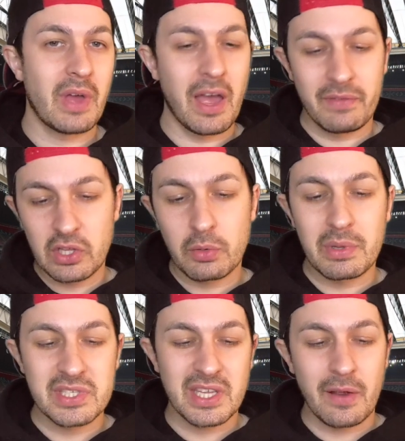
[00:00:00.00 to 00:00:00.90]
I think they're going
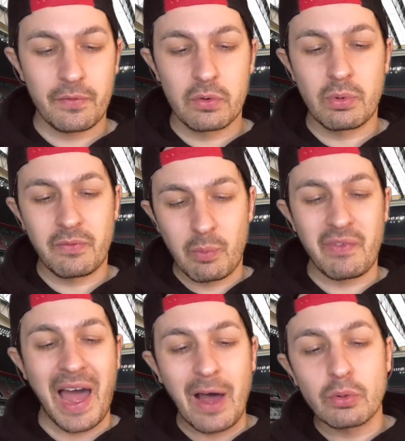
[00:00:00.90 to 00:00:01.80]
to be able to get through
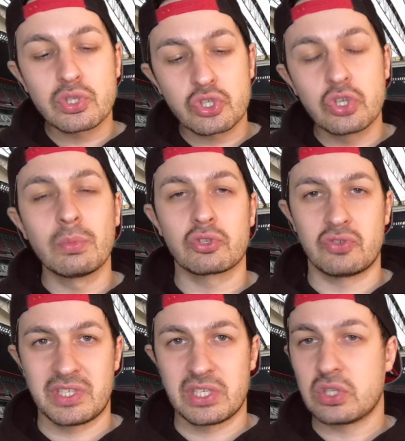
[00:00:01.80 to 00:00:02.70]
without too
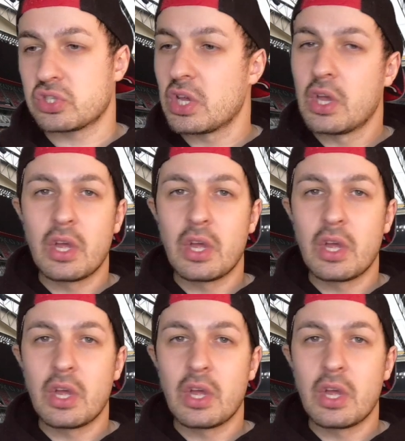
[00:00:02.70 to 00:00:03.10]
much resistance.